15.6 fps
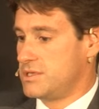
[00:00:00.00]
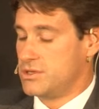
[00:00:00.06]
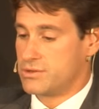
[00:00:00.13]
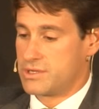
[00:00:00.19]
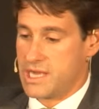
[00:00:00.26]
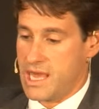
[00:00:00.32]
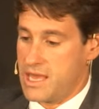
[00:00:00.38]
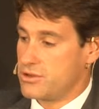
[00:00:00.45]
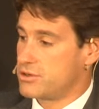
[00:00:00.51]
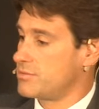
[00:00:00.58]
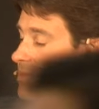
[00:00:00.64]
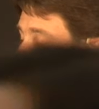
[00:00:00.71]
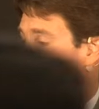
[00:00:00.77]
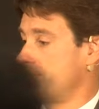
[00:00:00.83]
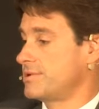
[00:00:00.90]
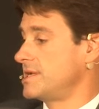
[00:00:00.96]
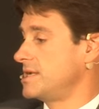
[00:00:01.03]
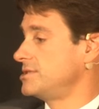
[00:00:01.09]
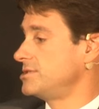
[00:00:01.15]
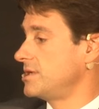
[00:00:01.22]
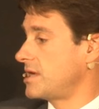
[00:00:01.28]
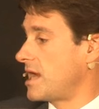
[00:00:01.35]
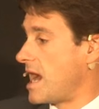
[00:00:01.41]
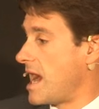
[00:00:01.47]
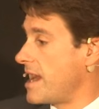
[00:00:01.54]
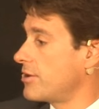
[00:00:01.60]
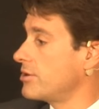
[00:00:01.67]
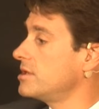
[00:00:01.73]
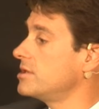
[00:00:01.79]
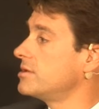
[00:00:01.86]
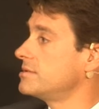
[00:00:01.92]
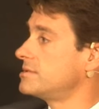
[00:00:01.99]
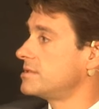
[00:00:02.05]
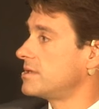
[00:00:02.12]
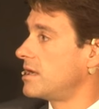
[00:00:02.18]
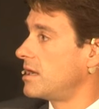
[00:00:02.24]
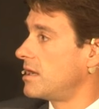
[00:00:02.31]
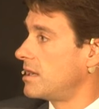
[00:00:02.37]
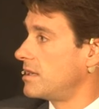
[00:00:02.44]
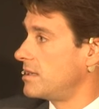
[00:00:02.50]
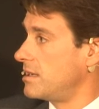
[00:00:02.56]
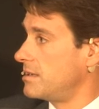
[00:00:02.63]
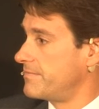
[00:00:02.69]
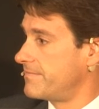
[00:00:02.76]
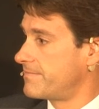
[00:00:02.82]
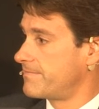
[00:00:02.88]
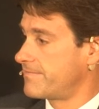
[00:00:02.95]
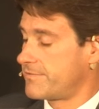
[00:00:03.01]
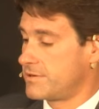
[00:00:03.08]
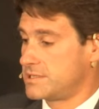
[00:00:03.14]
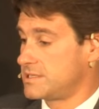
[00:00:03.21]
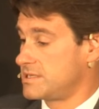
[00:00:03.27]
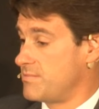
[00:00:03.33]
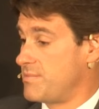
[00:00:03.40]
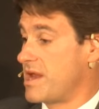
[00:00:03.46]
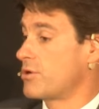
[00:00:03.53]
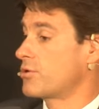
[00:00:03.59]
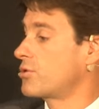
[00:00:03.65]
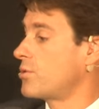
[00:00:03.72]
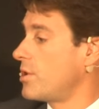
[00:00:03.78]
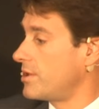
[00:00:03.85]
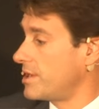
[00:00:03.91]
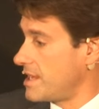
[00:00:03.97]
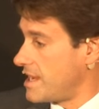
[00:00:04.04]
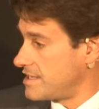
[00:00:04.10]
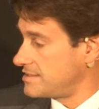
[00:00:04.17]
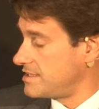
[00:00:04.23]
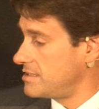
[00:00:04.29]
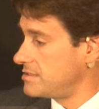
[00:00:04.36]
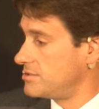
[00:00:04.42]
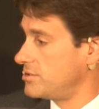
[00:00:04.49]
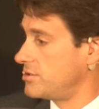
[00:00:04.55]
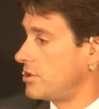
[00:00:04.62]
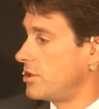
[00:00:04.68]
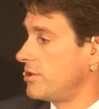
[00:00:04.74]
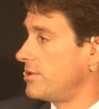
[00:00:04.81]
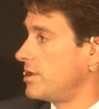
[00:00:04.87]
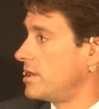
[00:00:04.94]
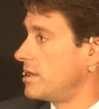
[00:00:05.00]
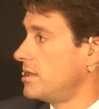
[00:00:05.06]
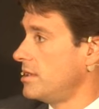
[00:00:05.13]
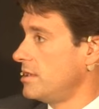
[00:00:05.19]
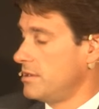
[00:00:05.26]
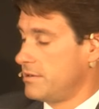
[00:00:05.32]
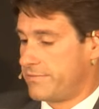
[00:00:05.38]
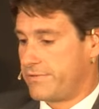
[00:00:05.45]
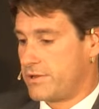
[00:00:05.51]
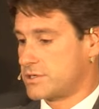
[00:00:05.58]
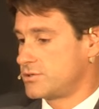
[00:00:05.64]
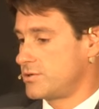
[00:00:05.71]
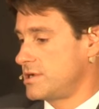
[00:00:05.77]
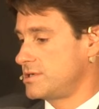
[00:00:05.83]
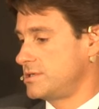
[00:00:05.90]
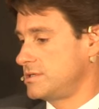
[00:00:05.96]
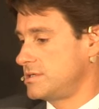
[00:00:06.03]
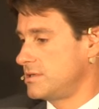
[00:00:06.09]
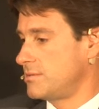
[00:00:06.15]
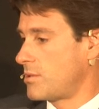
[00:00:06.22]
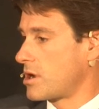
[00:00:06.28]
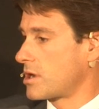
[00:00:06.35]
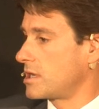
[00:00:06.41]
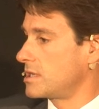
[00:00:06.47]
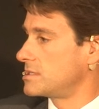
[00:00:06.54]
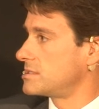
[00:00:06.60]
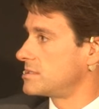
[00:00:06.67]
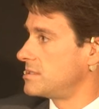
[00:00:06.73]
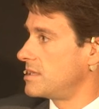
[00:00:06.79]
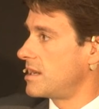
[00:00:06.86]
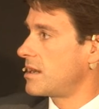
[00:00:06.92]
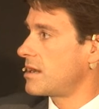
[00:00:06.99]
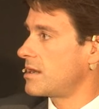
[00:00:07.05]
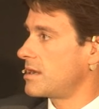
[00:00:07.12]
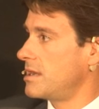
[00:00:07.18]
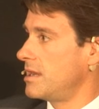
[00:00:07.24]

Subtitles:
the UK, you could buy potentially at a higher yield, for instance, a better quality asset due to all the fluctuations in the markets there.